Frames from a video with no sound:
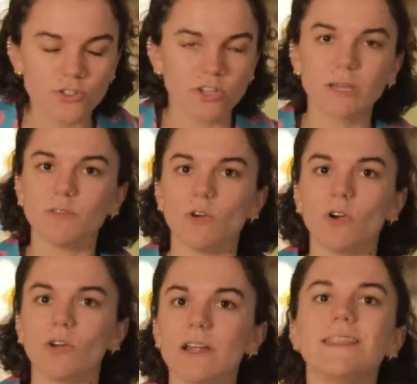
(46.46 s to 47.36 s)
don't get me
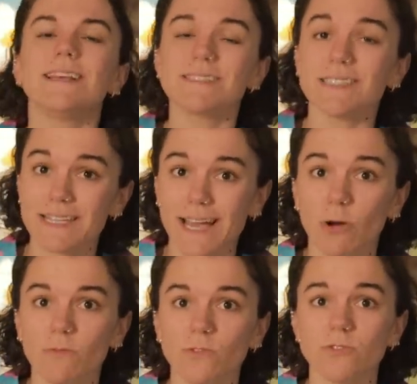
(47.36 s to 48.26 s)
wrong, these things are
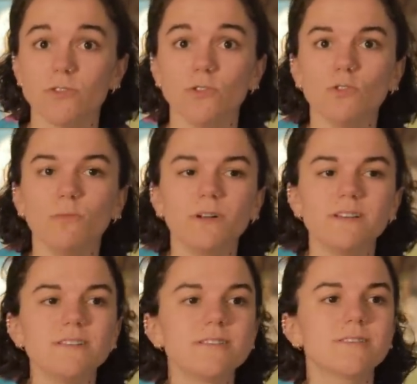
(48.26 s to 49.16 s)
helpful too, but
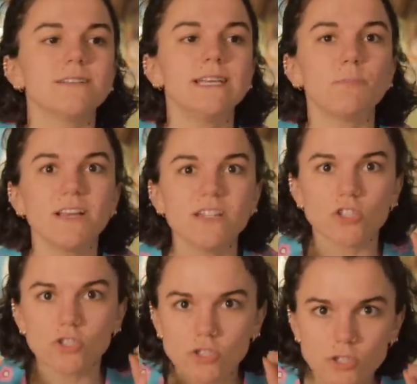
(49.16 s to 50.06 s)
sleep is
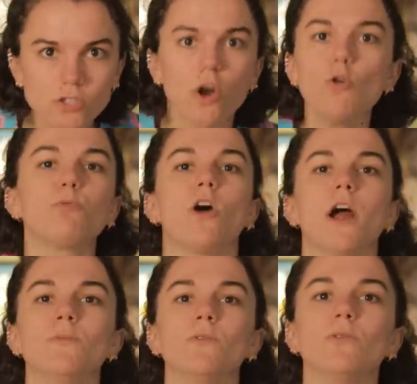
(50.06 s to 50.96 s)
so
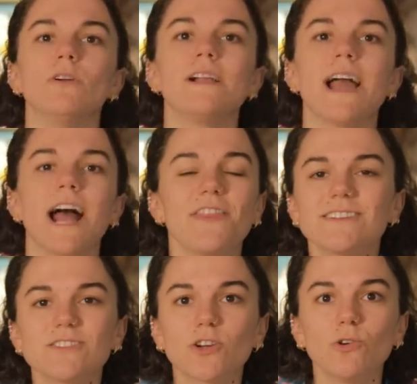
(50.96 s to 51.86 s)
primal, and
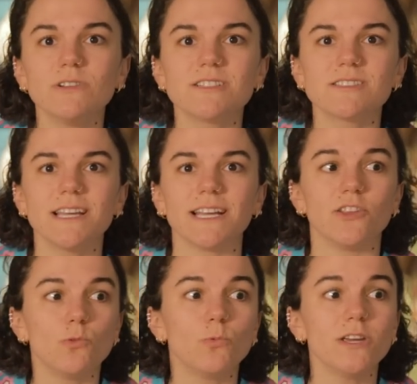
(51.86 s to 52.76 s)
that's the coolest thing,
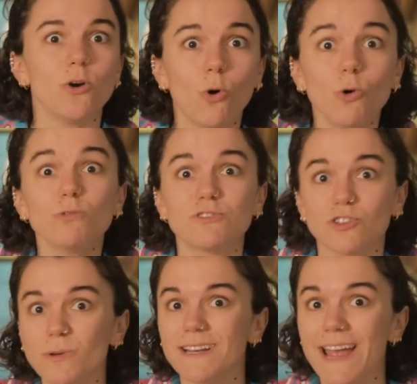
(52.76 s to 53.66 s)
that we all
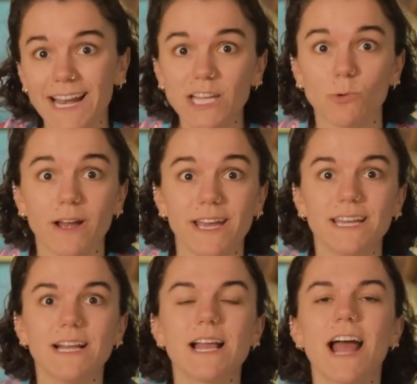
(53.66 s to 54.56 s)
do it
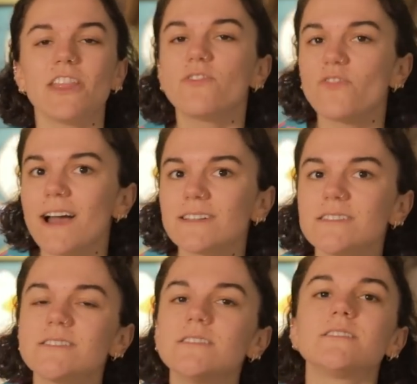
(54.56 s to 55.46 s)
anyway, and the
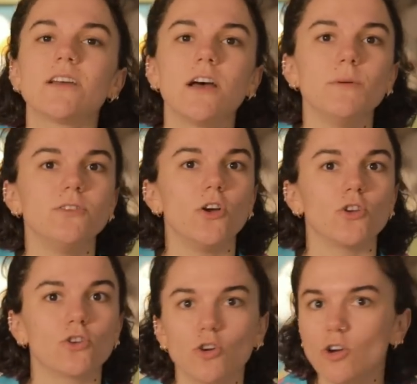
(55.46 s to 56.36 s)
factors that determine a
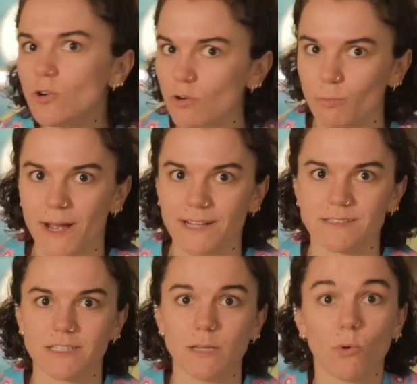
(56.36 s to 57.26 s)
good or a bad
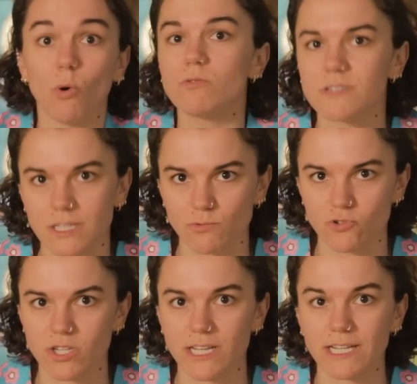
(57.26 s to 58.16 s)
sleep or sleep
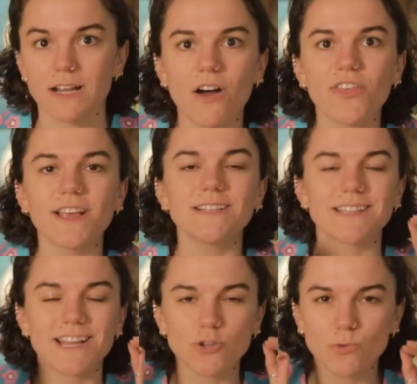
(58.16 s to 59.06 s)
routine are things
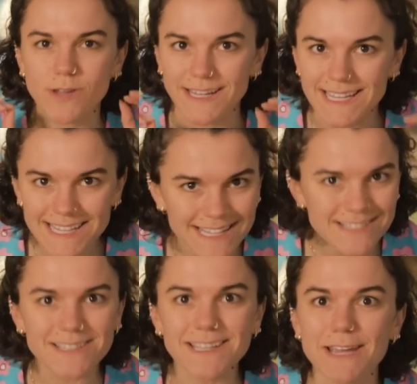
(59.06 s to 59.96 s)
that you can
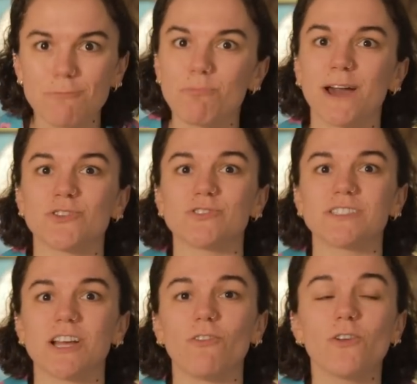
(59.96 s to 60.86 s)
easily impact
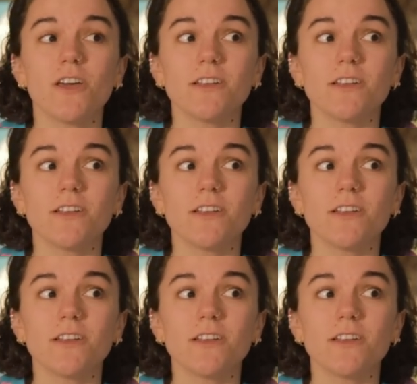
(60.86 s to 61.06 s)
yourself